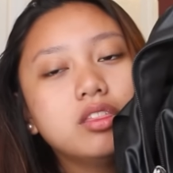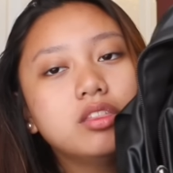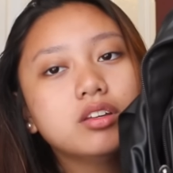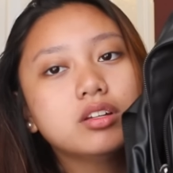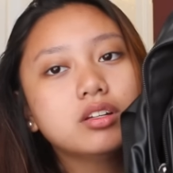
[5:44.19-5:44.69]

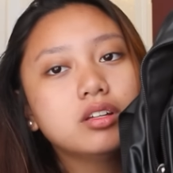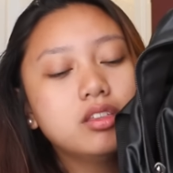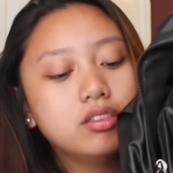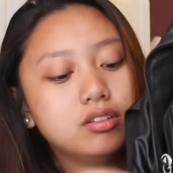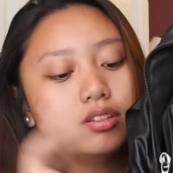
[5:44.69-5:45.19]

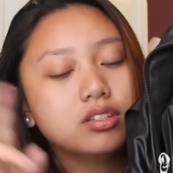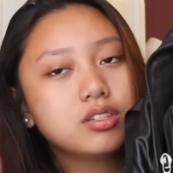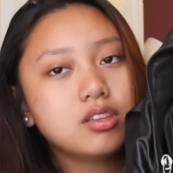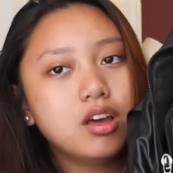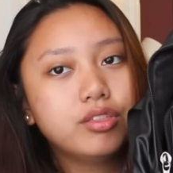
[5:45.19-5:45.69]

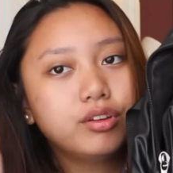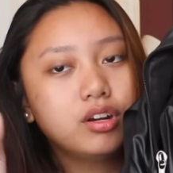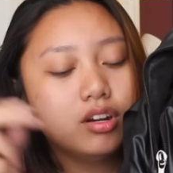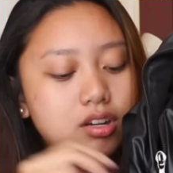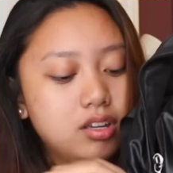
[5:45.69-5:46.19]
this
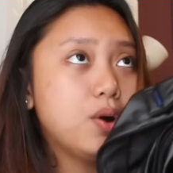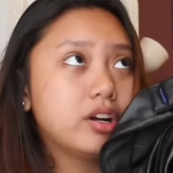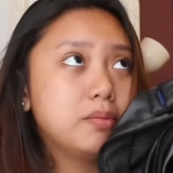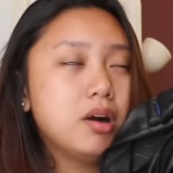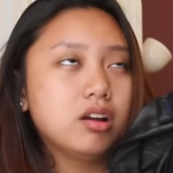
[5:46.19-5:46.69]
other
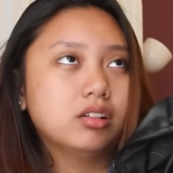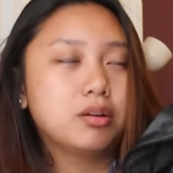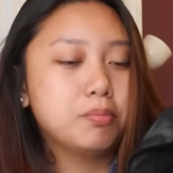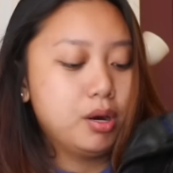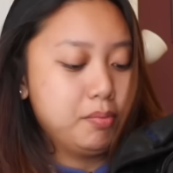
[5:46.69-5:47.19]
water bottle
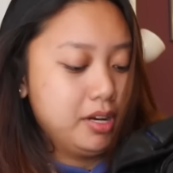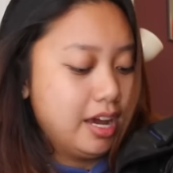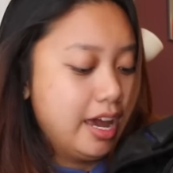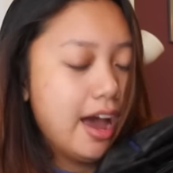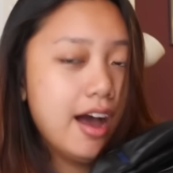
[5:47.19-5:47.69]
compartment,
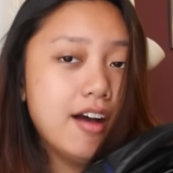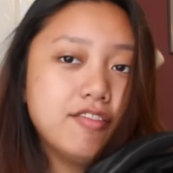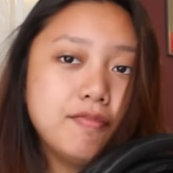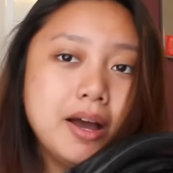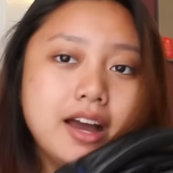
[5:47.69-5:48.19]
I have
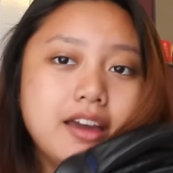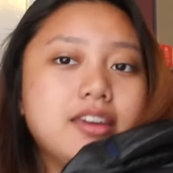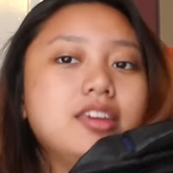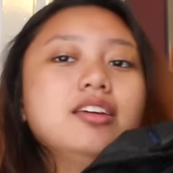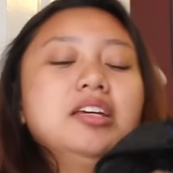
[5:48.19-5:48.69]
my